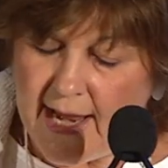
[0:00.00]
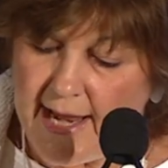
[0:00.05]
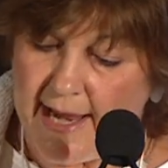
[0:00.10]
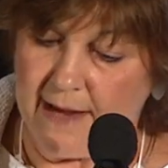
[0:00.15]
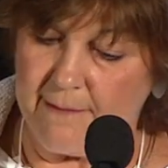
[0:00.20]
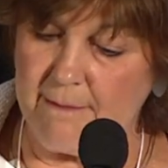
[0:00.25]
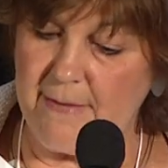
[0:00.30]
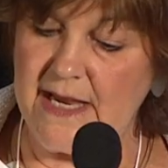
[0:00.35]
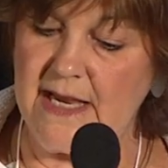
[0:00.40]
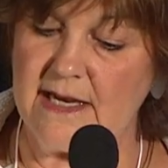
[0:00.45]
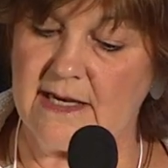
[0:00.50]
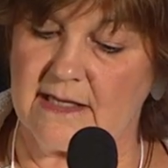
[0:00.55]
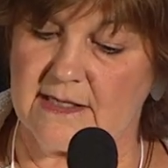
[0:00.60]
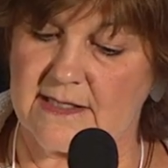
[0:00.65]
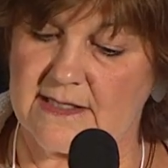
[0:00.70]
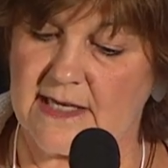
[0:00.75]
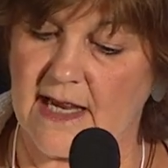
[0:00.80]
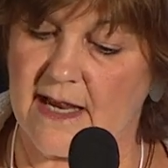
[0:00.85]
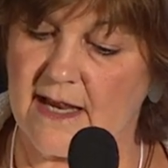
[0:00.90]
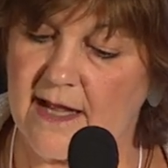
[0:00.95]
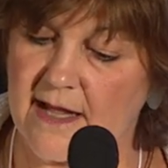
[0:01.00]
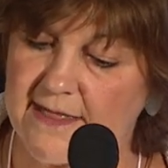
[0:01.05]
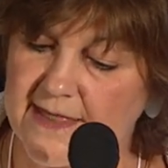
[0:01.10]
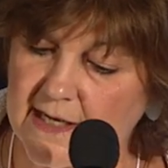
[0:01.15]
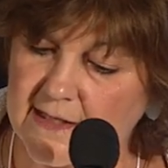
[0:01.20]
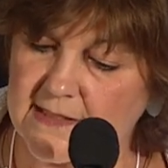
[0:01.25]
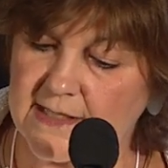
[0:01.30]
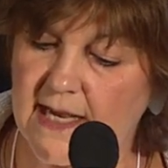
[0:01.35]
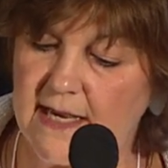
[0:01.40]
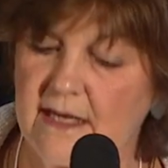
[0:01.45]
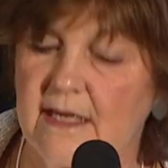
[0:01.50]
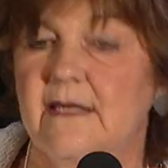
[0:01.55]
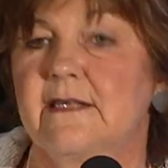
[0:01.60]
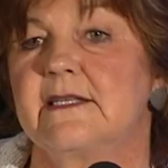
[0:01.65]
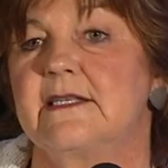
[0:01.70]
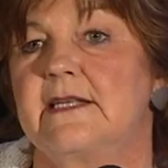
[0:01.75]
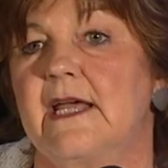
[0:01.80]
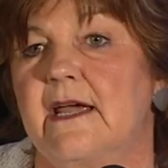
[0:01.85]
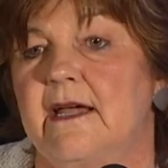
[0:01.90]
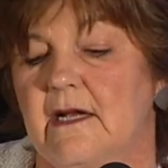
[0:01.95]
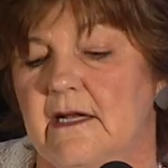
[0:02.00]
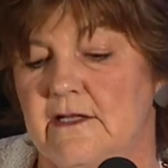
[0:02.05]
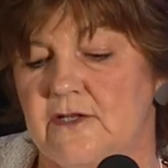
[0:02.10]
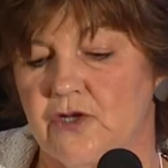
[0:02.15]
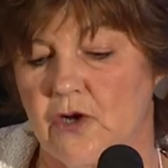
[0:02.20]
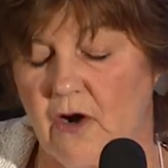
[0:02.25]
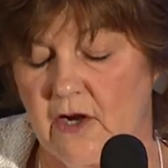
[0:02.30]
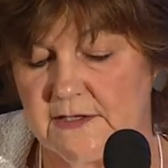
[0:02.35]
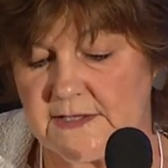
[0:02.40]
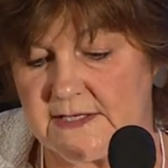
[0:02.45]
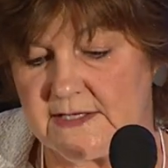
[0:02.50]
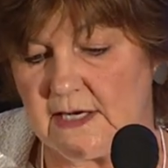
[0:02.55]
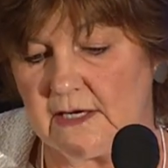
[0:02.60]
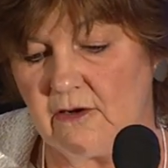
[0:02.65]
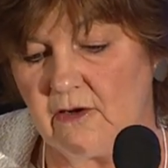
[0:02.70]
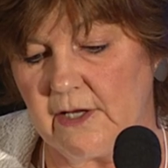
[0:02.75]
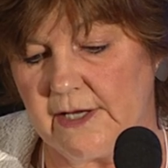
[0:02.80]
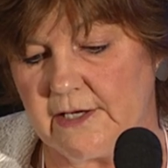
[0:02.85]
it means that taking stands on single